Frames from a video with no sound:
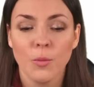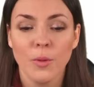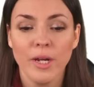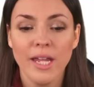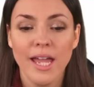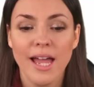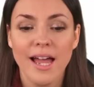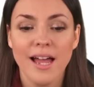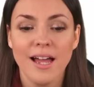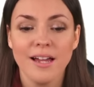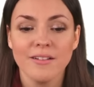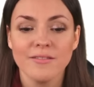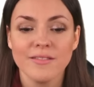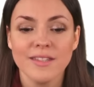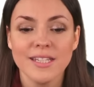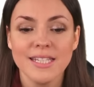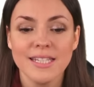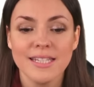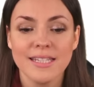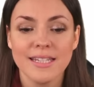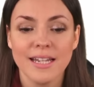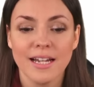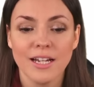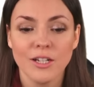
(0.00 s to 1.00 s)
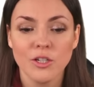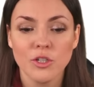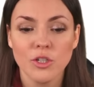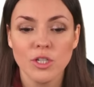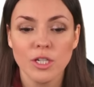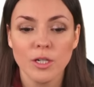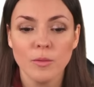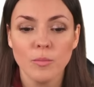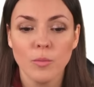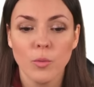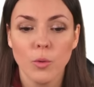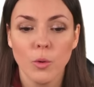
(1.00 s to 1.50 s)
we have this
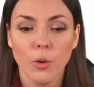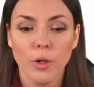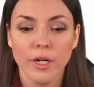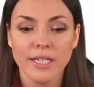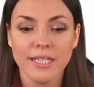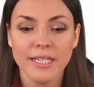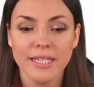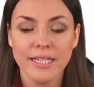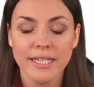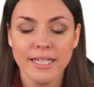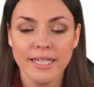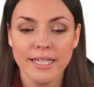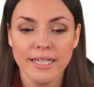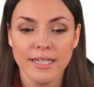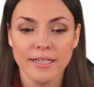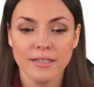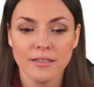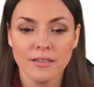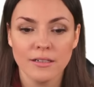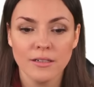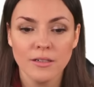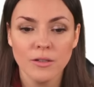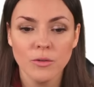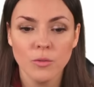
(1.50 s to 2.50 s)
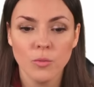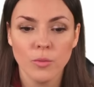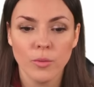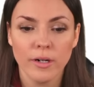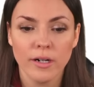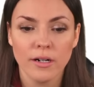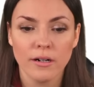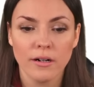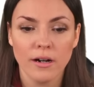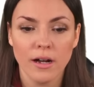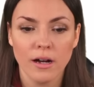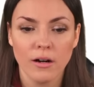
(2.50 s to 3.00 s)
touching point here
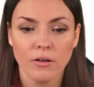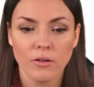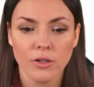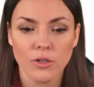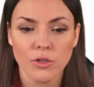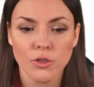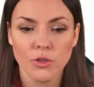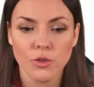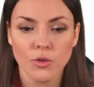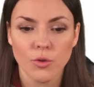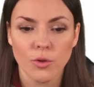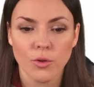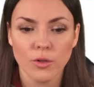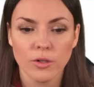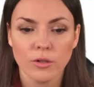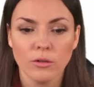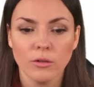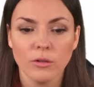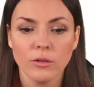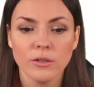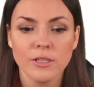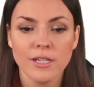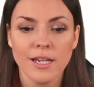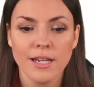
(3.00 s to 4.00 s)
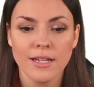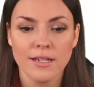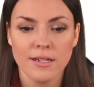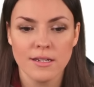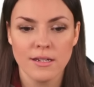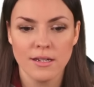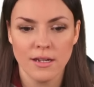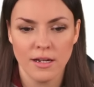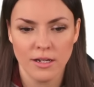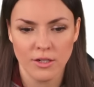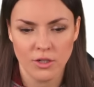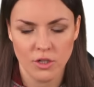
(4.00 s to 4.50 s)
where our circles
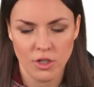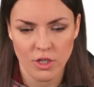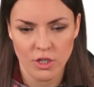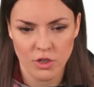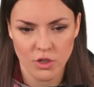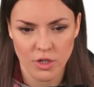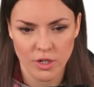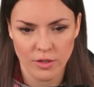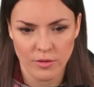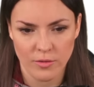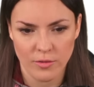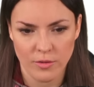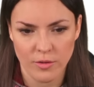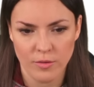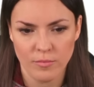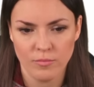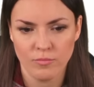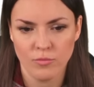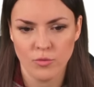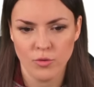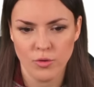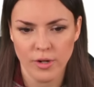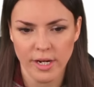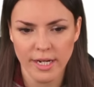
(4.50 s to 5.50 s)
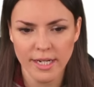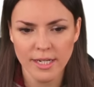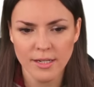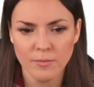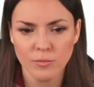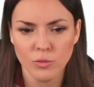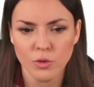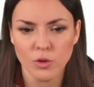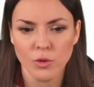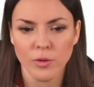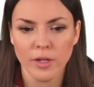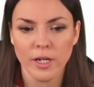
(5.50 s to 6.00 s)
touch each other,
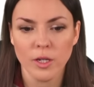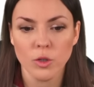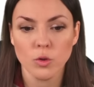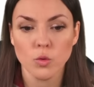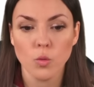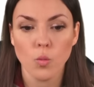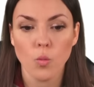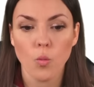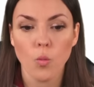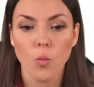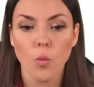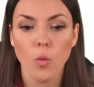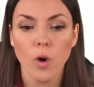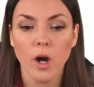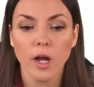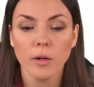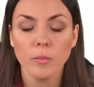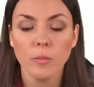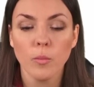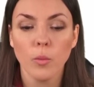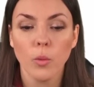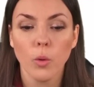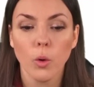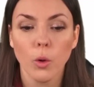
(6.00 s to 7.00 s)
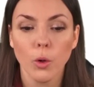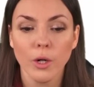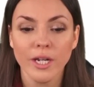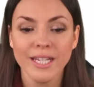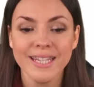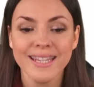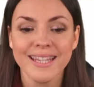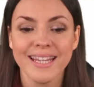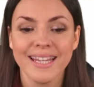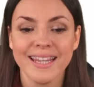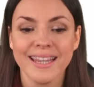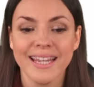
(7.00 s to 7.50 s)
right? So it is one
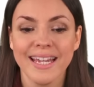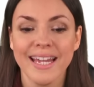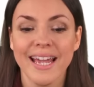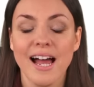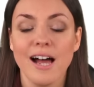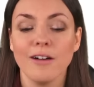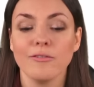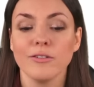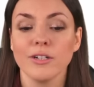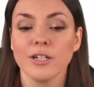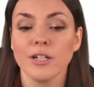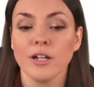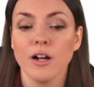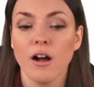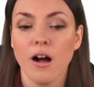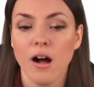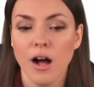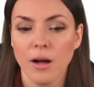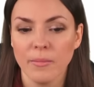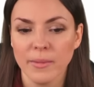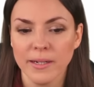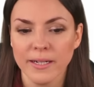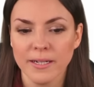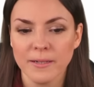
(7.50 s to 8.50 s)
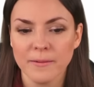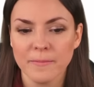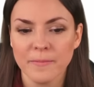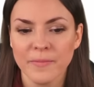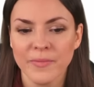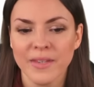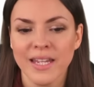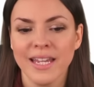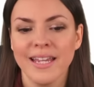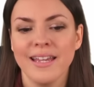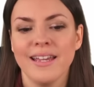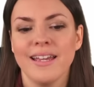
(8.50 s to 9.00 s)
point that they have in common.
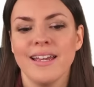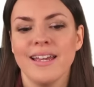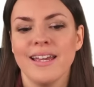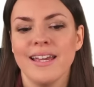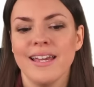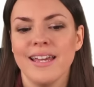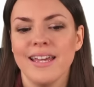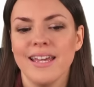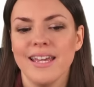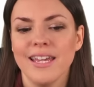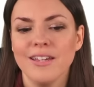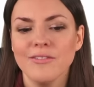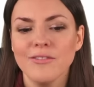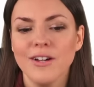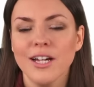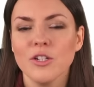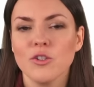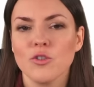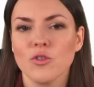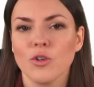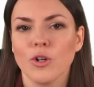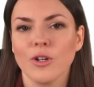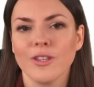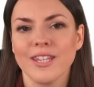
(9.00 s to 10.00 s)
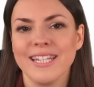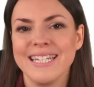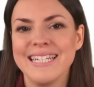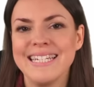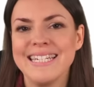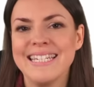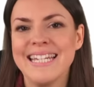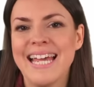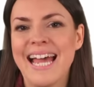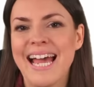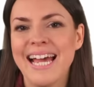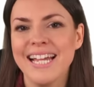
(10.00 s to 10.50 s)
If I draw the
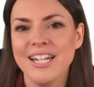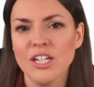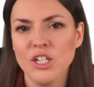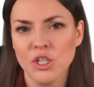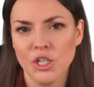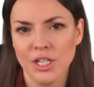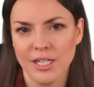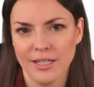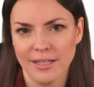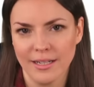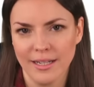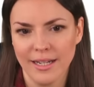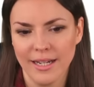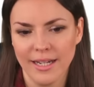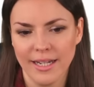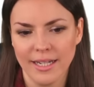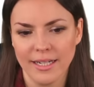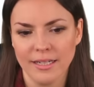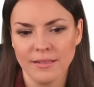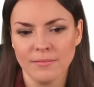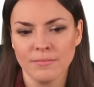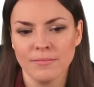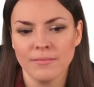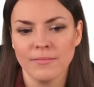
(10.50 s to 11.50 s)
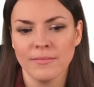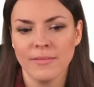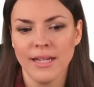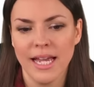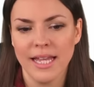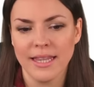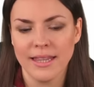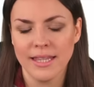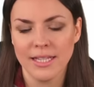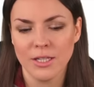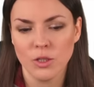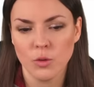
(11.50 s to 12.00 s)
tangent line
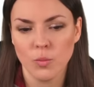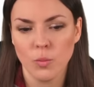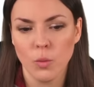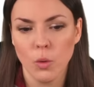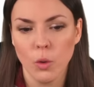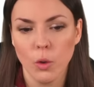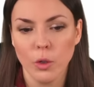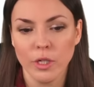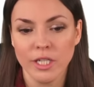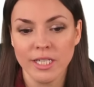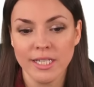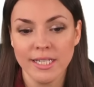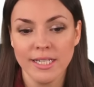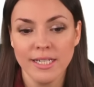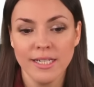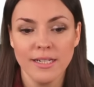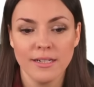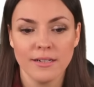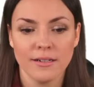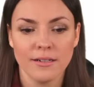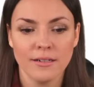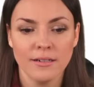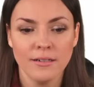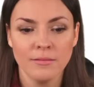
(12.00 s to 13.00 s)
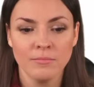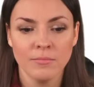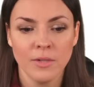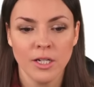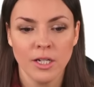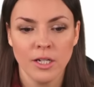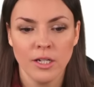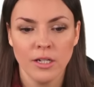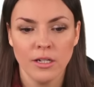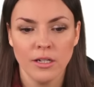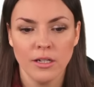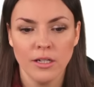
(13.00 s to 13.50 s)
at this point here,
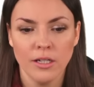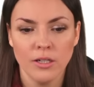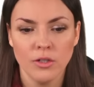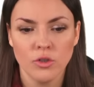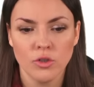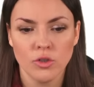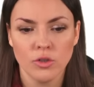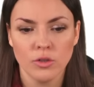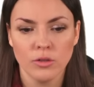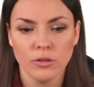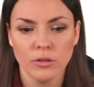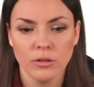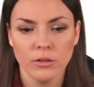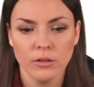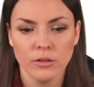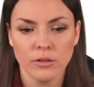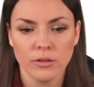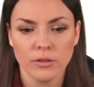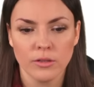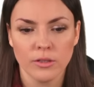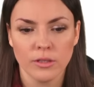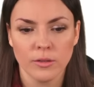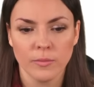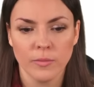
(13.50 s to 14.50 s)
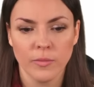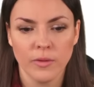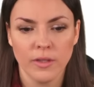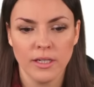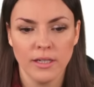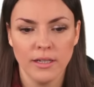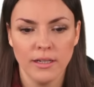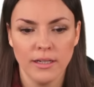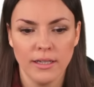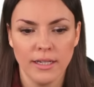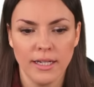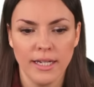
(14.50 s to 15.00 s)
it should look
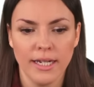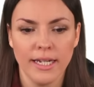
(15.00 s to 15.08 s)
something